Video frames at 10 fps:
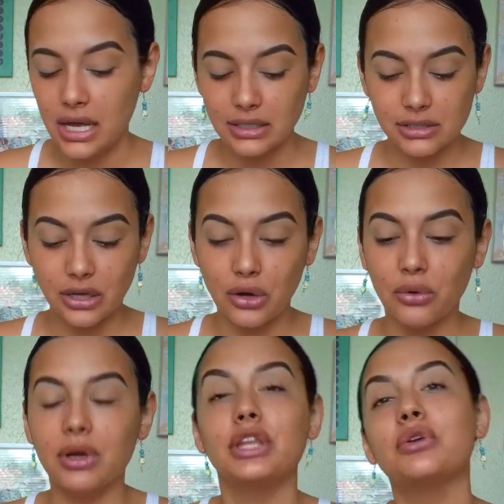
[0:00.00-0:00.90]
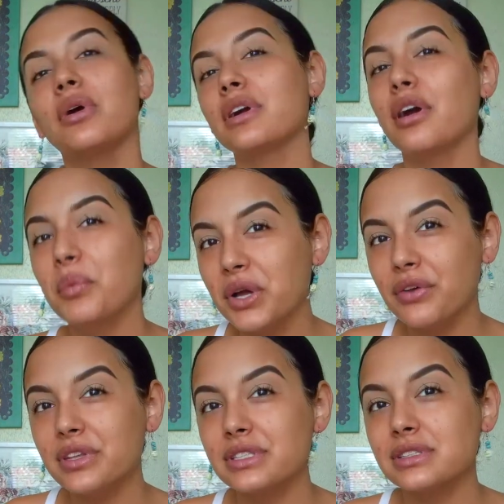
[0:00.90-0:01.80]
So you are coming
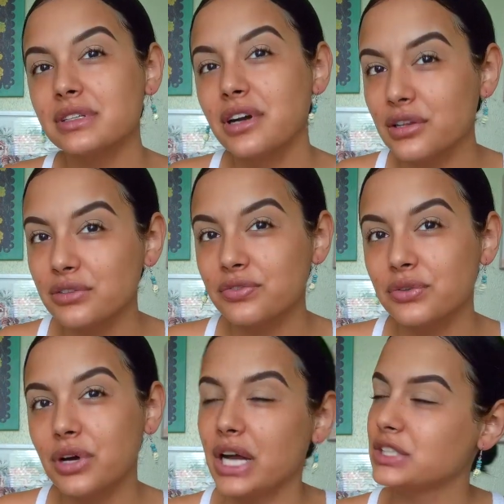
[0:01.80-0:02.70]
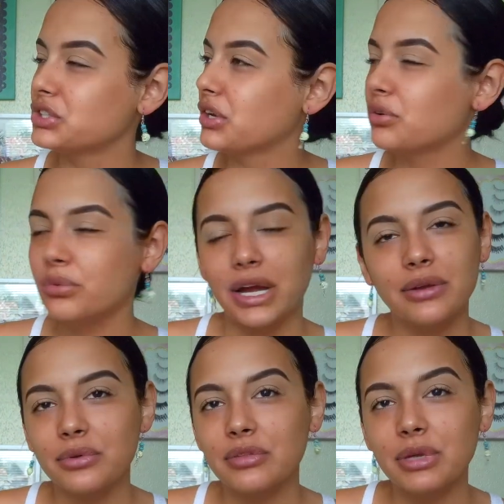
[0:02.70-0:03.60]
on this colorful eyeshadow ride
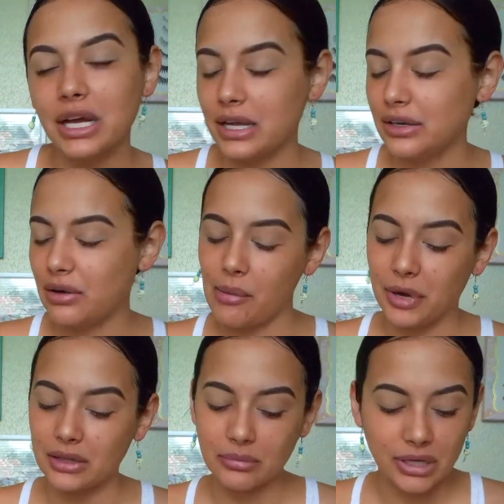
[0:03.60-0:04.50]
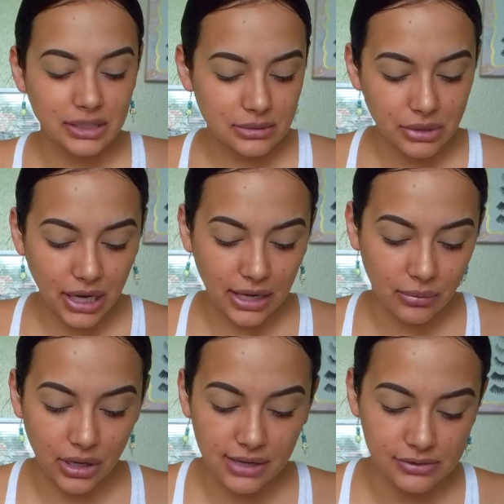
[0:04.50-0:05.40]
with me. I know I'm not the best, but hey, we
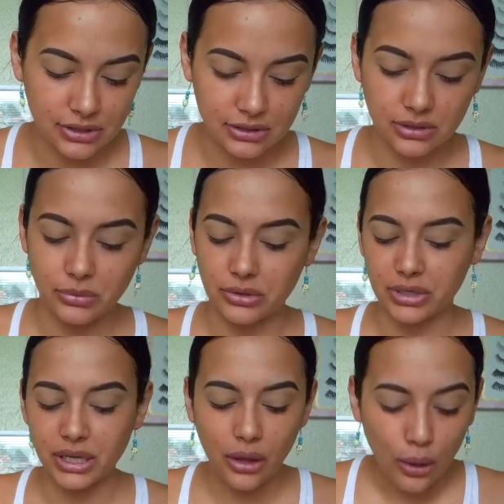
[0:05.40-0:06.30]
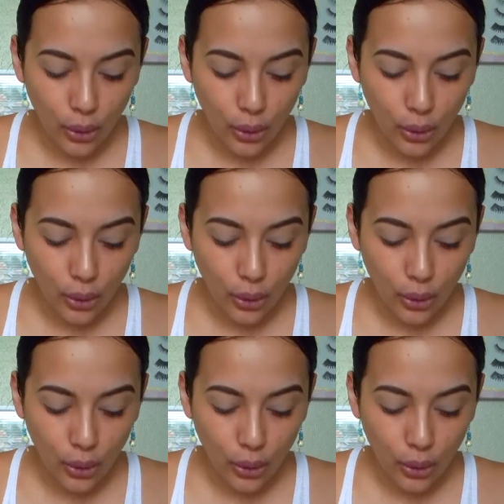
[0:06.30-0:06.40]
all have to start somewhere, right?